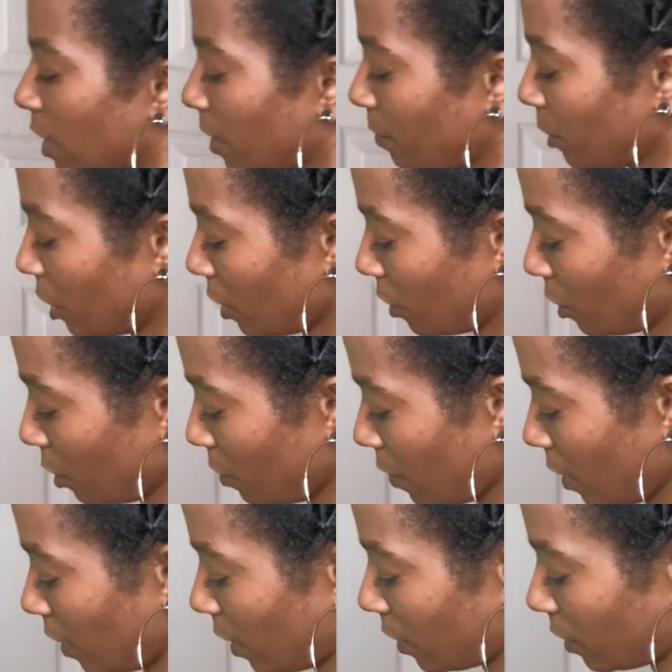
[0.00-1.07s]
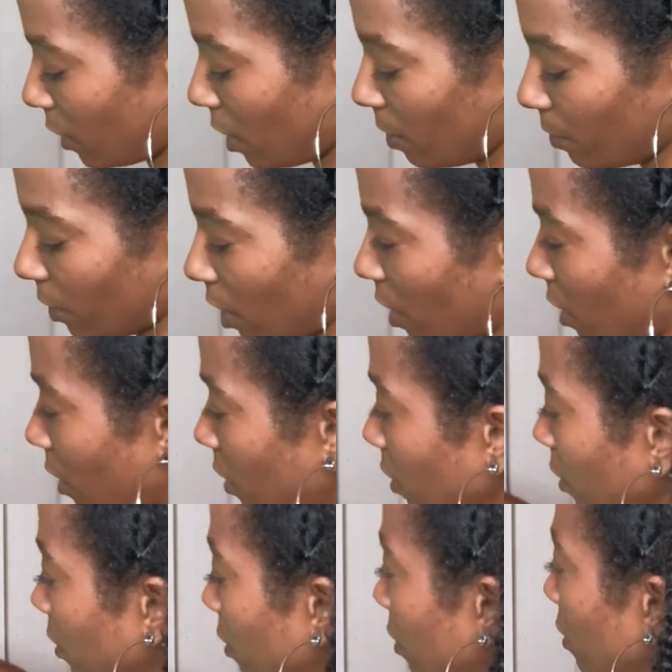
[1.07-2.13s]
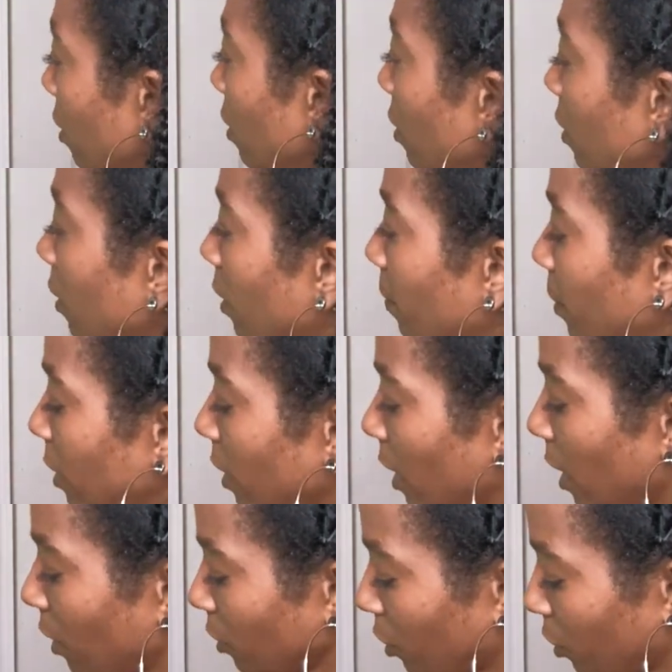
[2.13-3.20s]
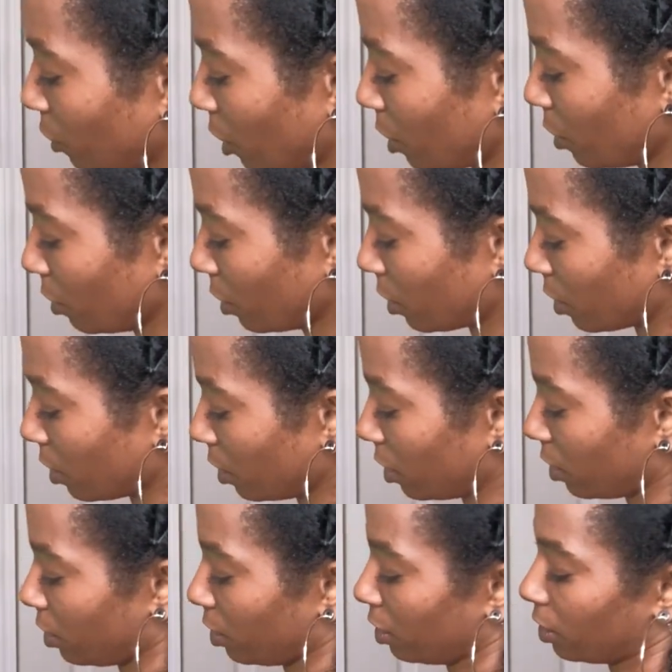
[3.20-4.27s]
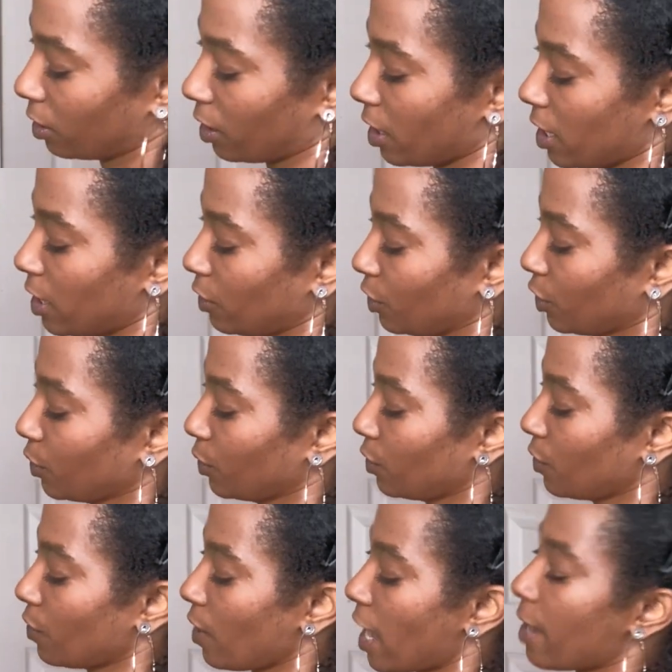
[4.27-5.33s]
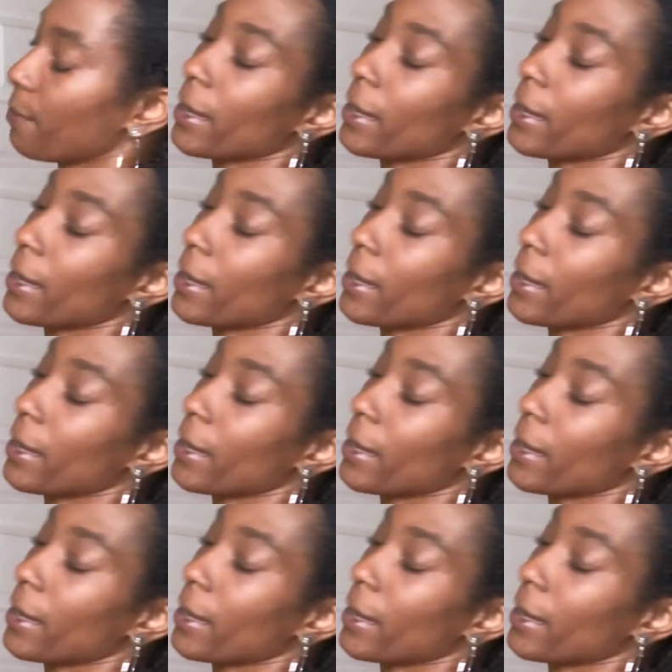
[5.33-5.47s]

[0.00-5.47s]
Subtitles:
I'm just doing that same thing, up and down strokes, until I